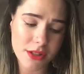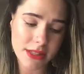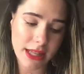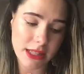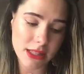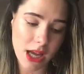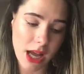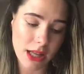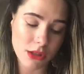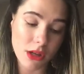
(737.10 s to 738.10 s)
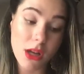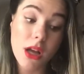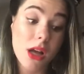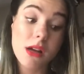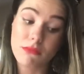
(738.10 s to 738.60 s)
It's got
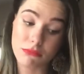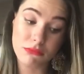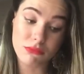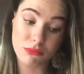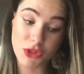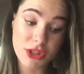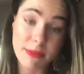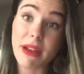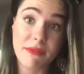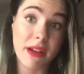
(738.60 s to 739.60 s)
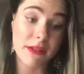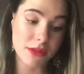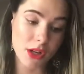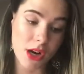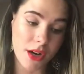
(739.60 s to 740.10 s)
just about 5
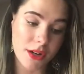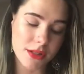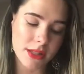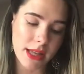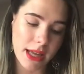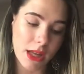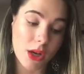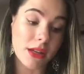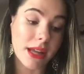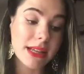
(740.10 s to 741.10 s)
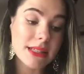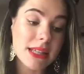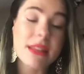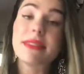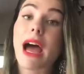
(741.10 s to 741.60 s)
stars and
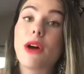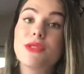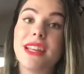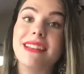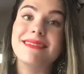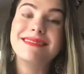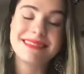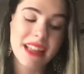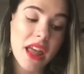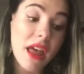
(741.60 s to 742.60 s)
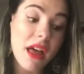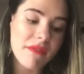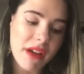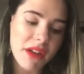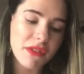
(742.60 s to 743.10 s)

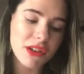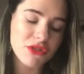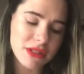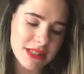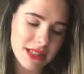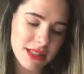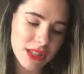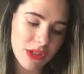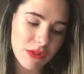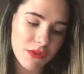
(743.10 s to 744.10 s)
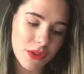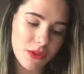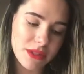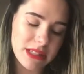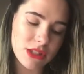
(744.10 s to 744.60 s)
19,516
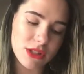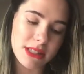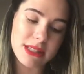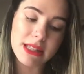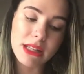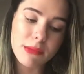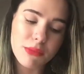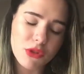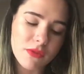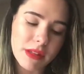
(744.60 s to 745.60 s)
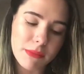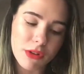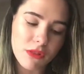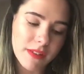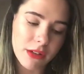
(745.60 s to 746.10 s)
reviews. It's just a skin improving
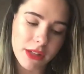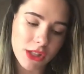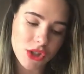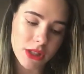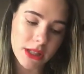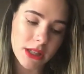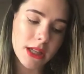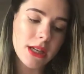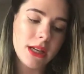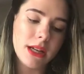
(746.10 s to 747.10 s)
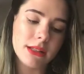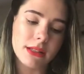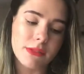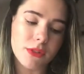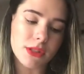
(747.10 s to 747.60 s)
mineral foundation,
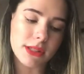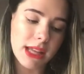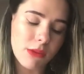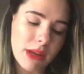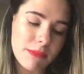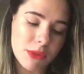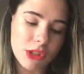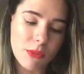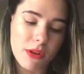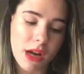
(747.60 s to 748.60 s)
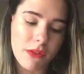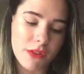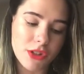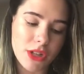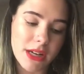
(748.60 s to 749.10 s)
delivers lightweight buildable
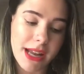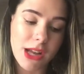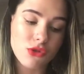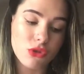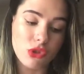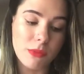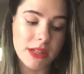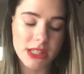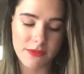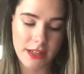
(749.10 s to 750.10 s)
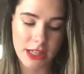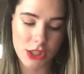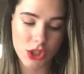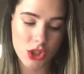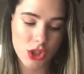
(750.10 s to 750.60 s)
coverage and a natural luminous
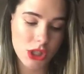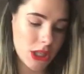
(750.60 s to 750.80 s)
finish.